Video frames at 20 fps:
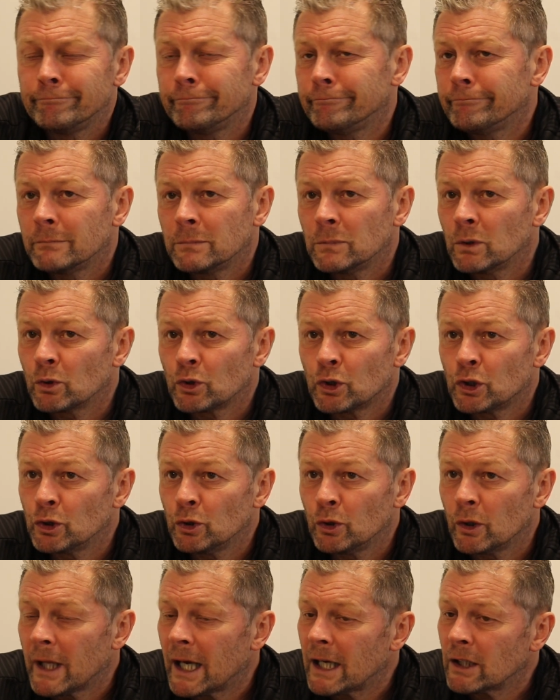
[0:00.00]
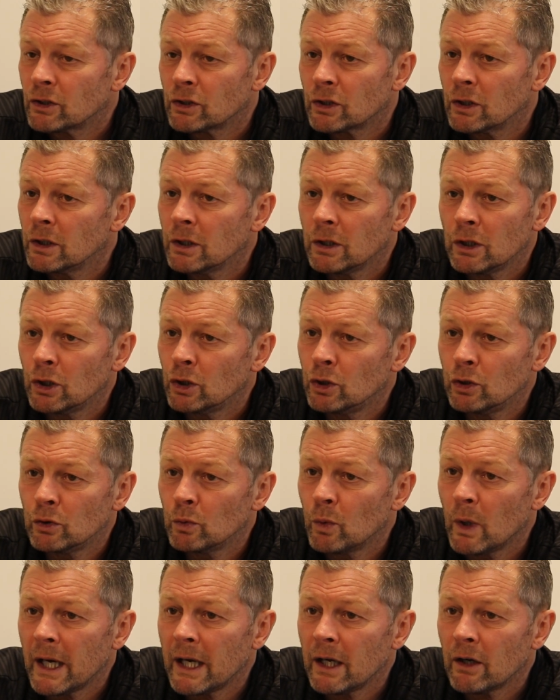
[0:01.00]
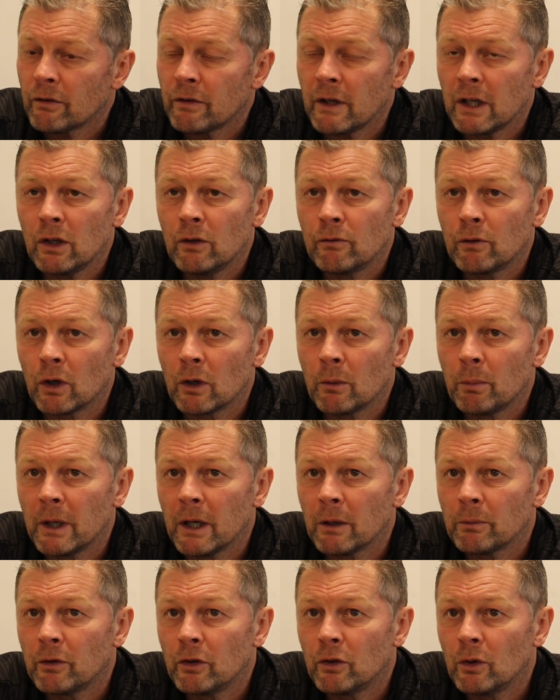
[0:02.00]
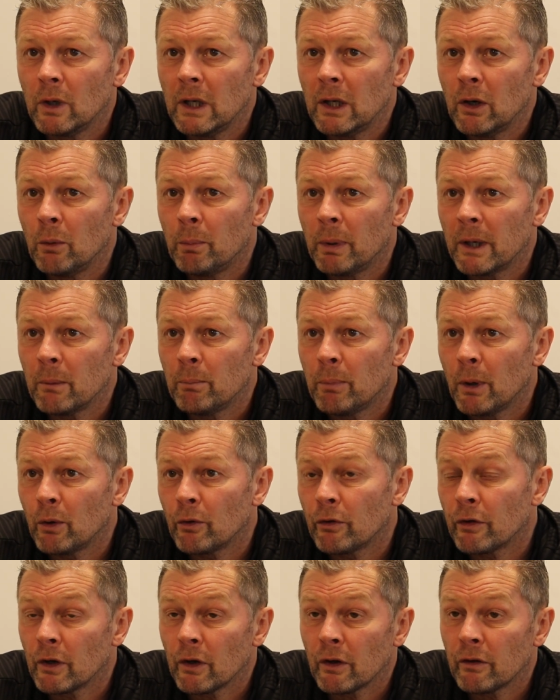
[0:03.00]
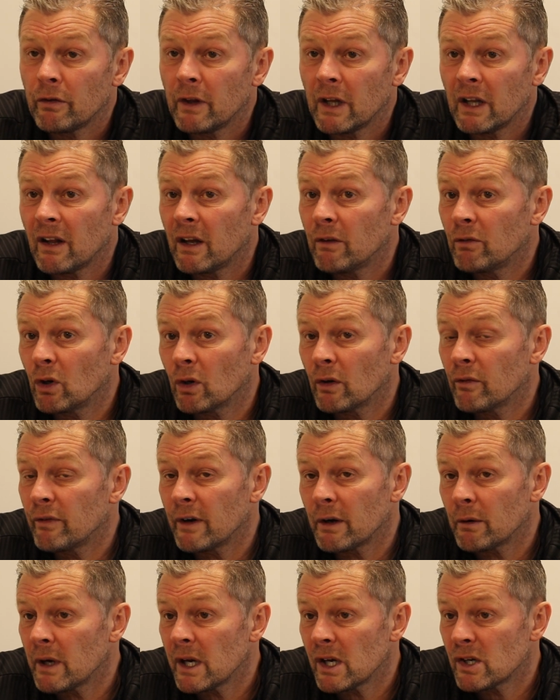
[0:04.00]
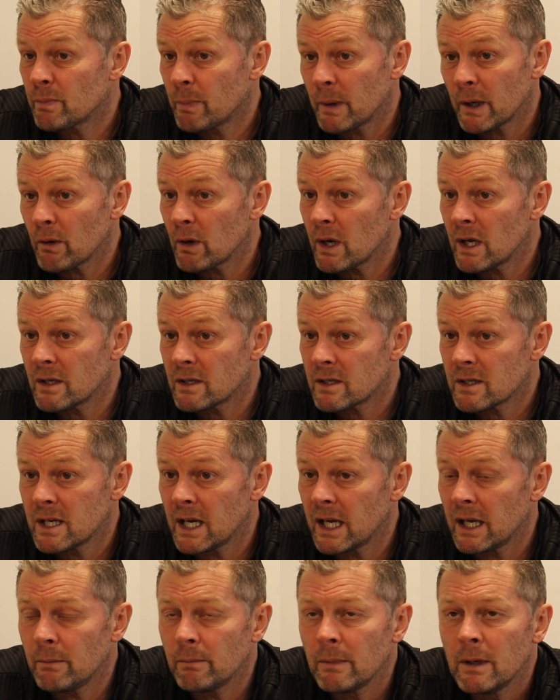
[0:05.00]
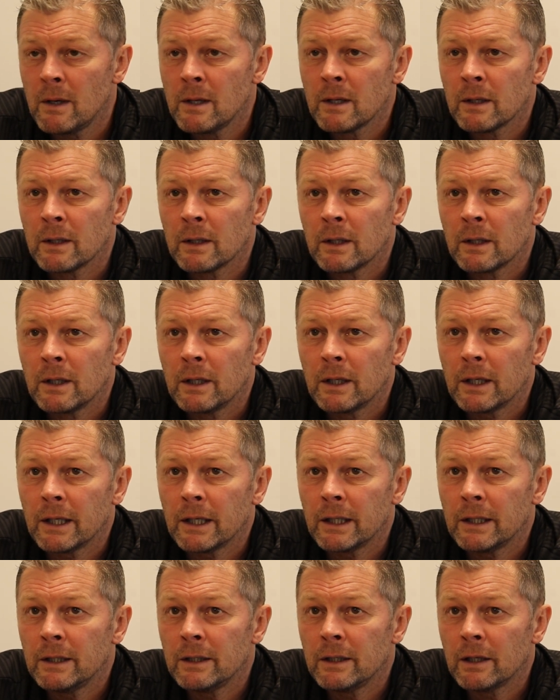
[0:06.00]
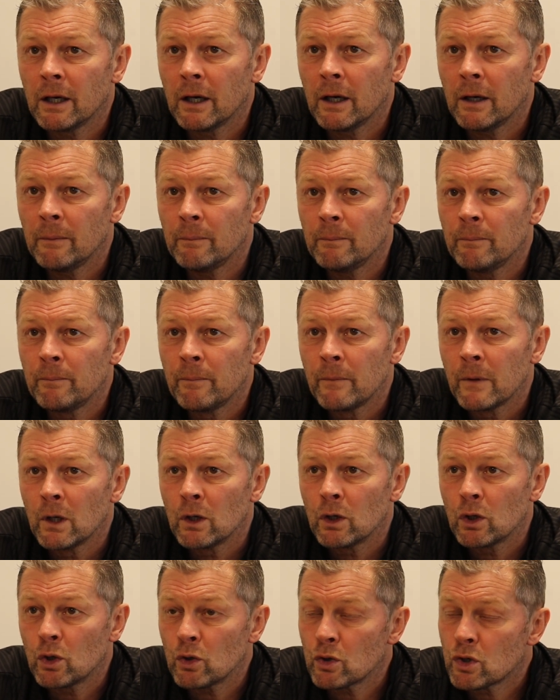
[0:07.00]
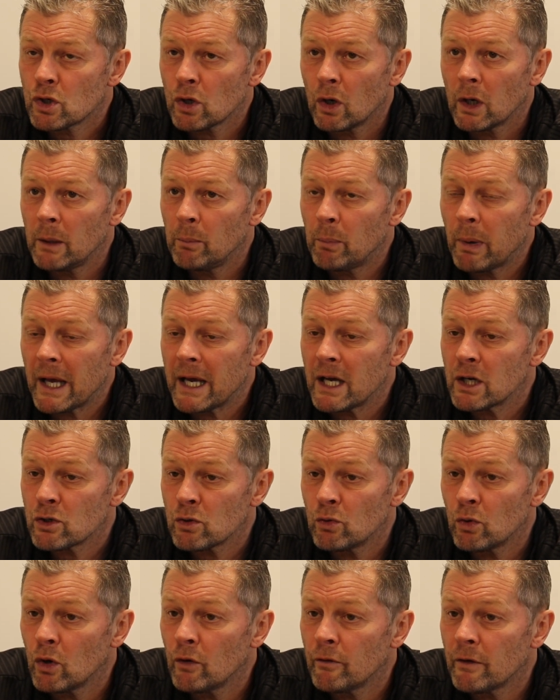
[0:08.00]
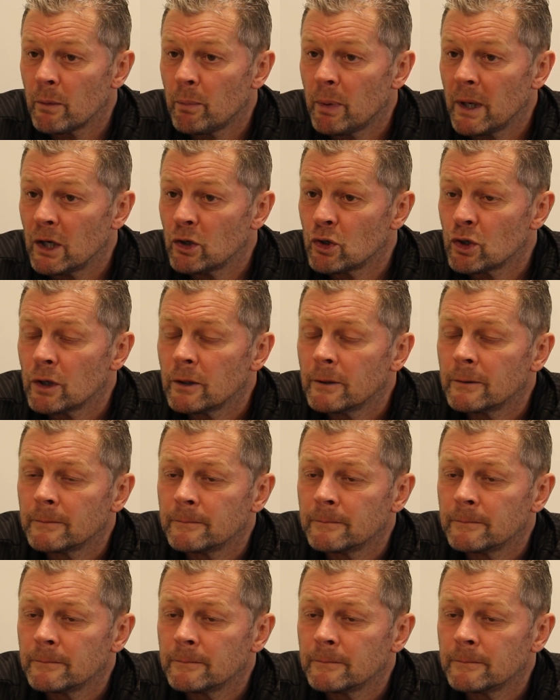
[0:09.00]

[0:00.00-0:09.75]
I'm not sure that's a good way. I think you've got to be able to do a little bit of both, and I think they've got a very experienced team and good solid players all over the pitch.